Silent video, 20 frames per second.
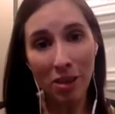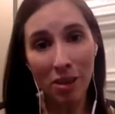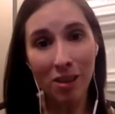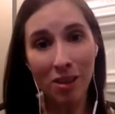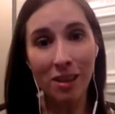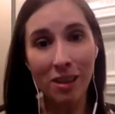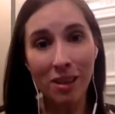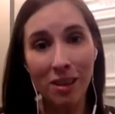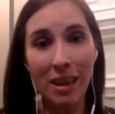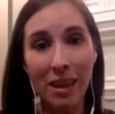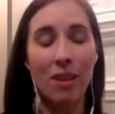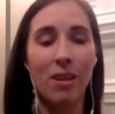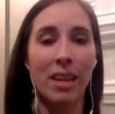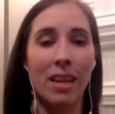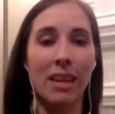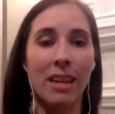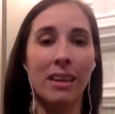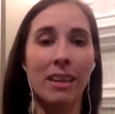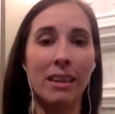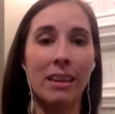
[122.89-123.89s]
up a whole
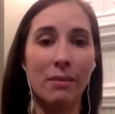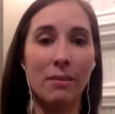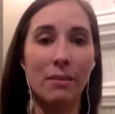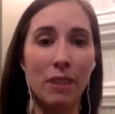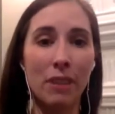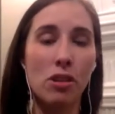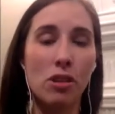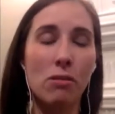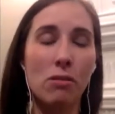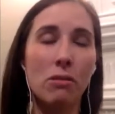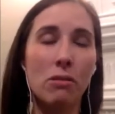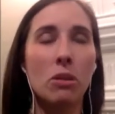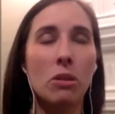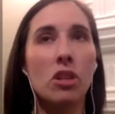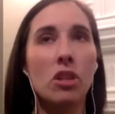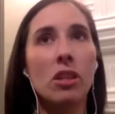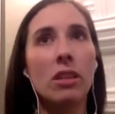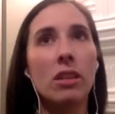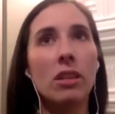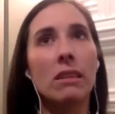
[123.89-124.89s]
nother area of
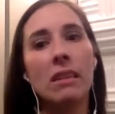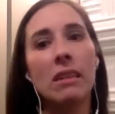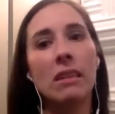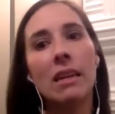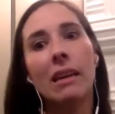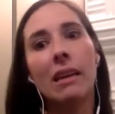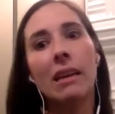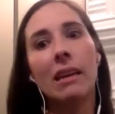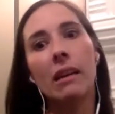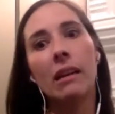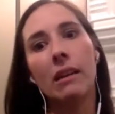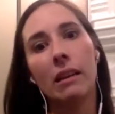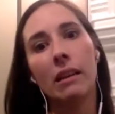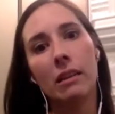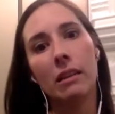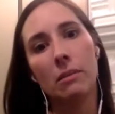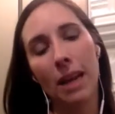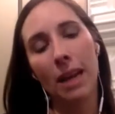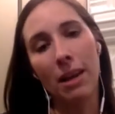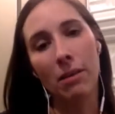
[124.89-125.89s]
issues, which is,
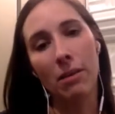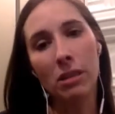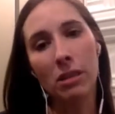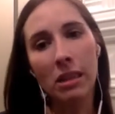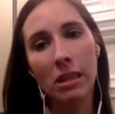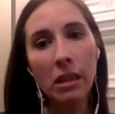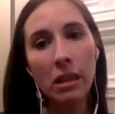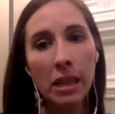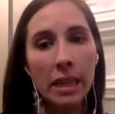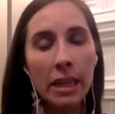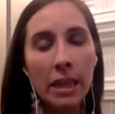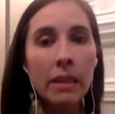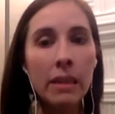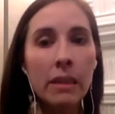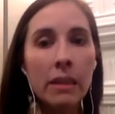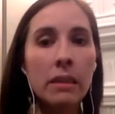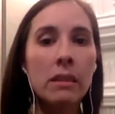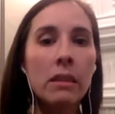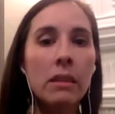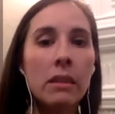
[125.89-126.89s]
is my house
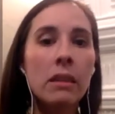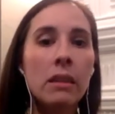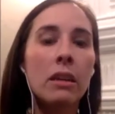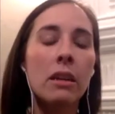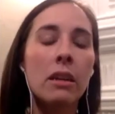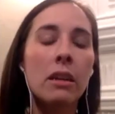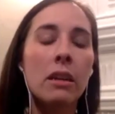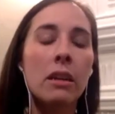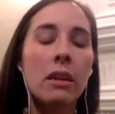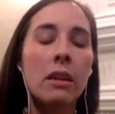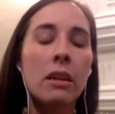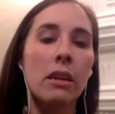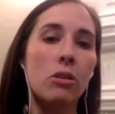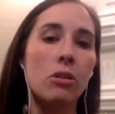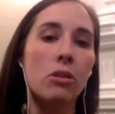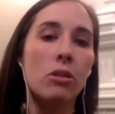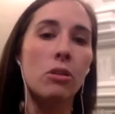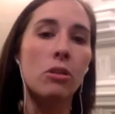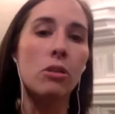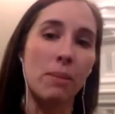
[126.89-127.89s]
clean? Do
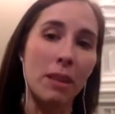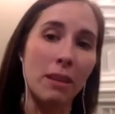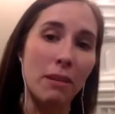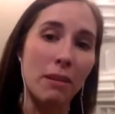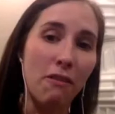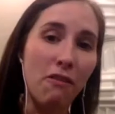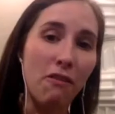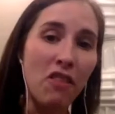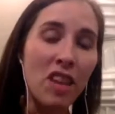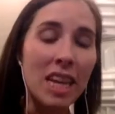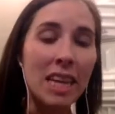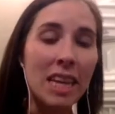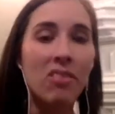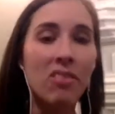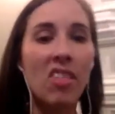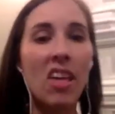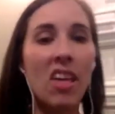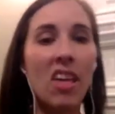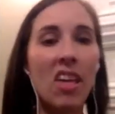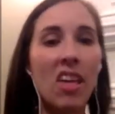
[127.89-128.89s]
I have something to
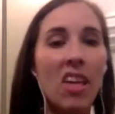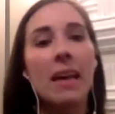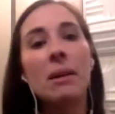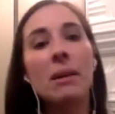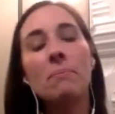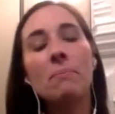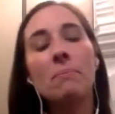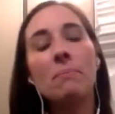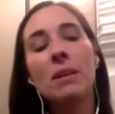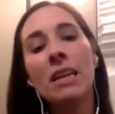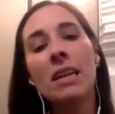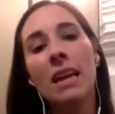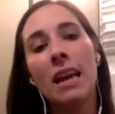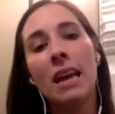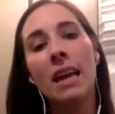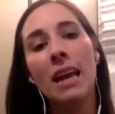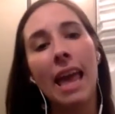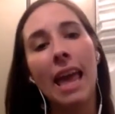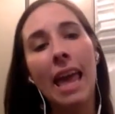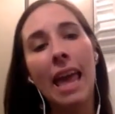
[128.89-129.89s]
feed them?
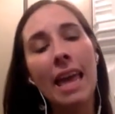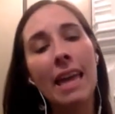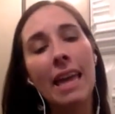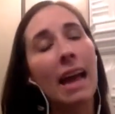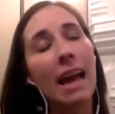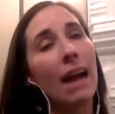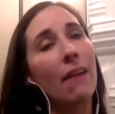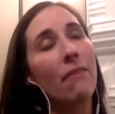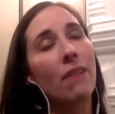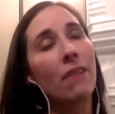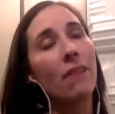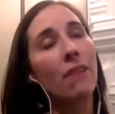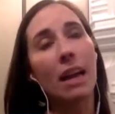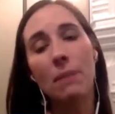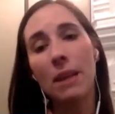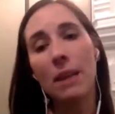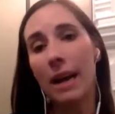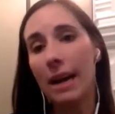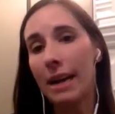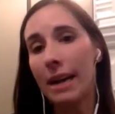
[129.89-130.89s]
And I've got to
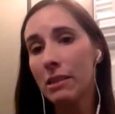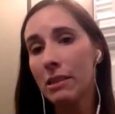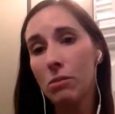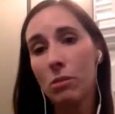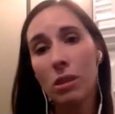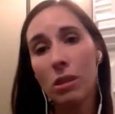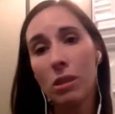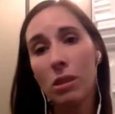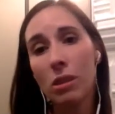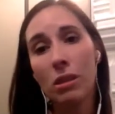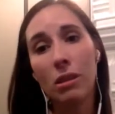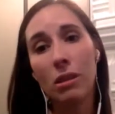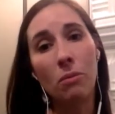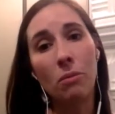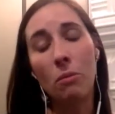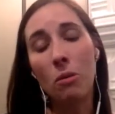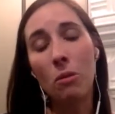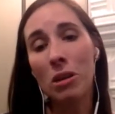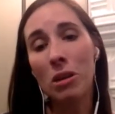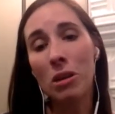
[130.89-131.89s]
be honest with you,
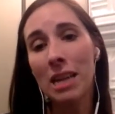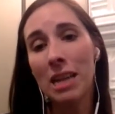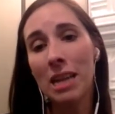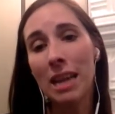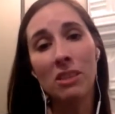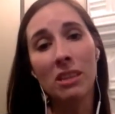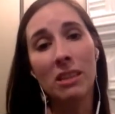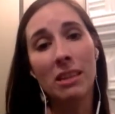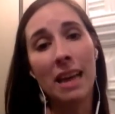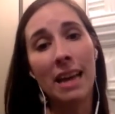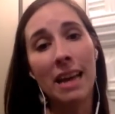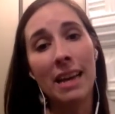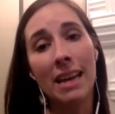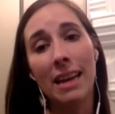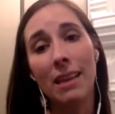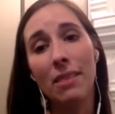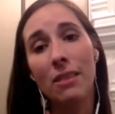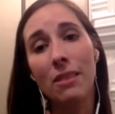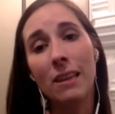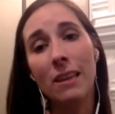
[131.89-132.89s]
more times than not, I
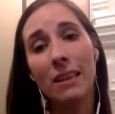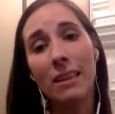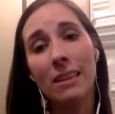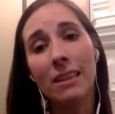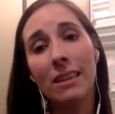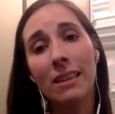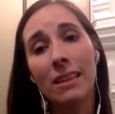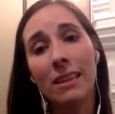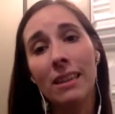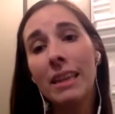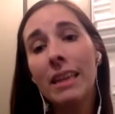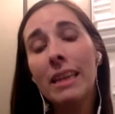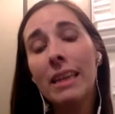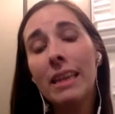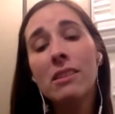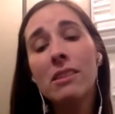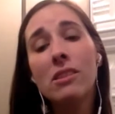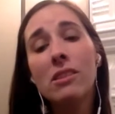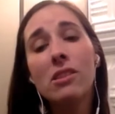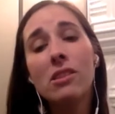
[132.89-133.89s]
think
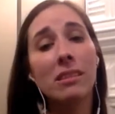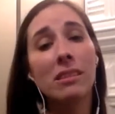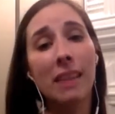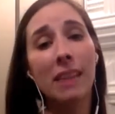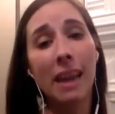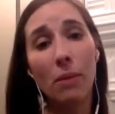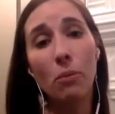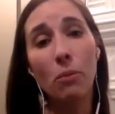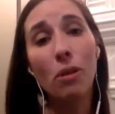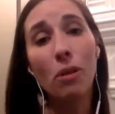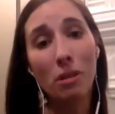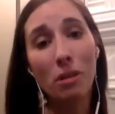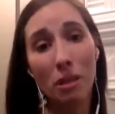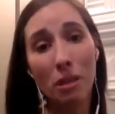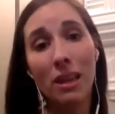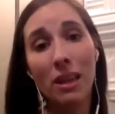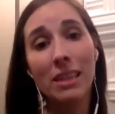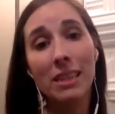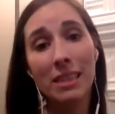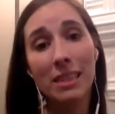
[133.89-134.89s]
it's just not
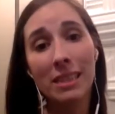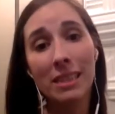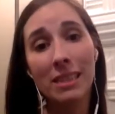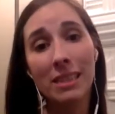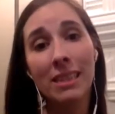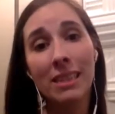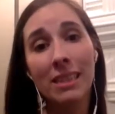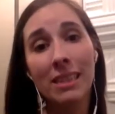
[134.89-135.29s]
worth it.